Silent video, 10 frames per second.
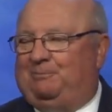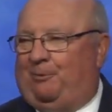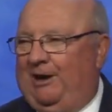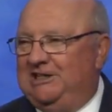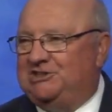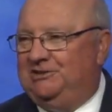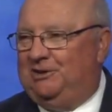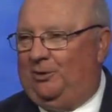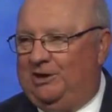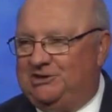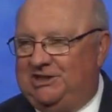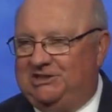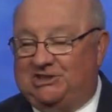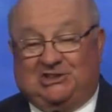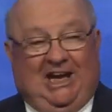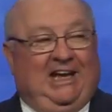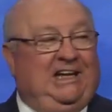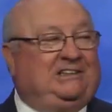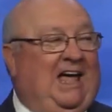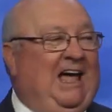praising the Lord Jesus,
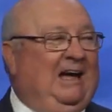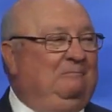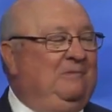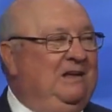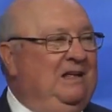anytime